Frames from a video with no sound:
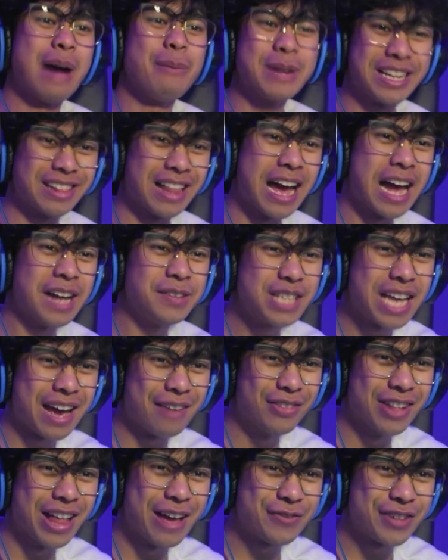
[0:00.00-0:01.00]
How many lives you
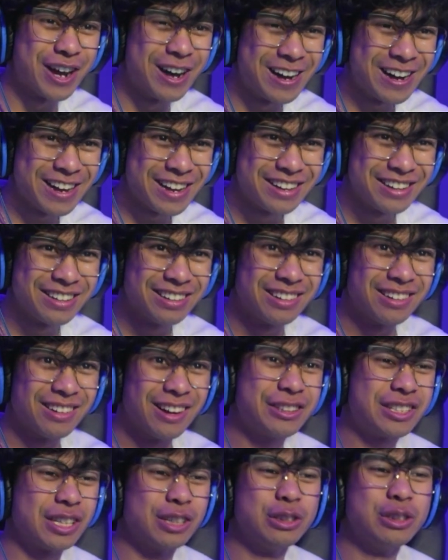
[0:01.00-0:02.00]
have left, huh?
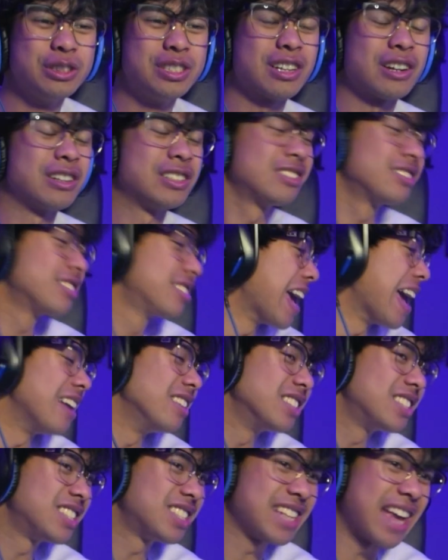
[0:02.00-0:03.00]
Until you start
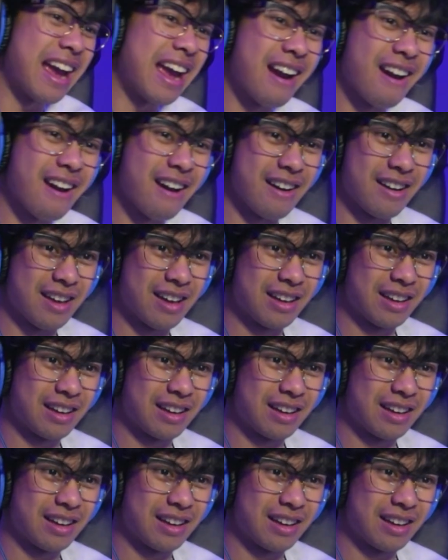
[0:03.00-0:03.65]
getting scared.